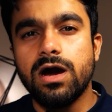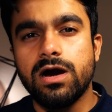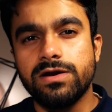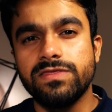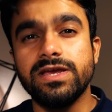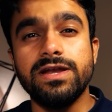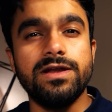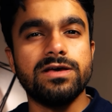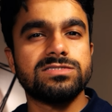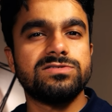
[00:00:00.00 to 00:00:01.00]
are the
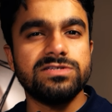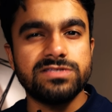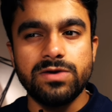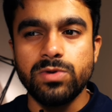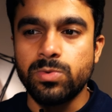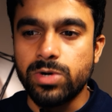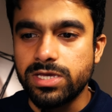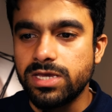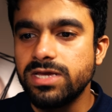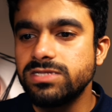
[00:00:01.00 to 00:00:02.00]
industries that we're
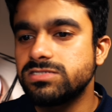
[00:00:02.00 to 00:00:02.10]
working in,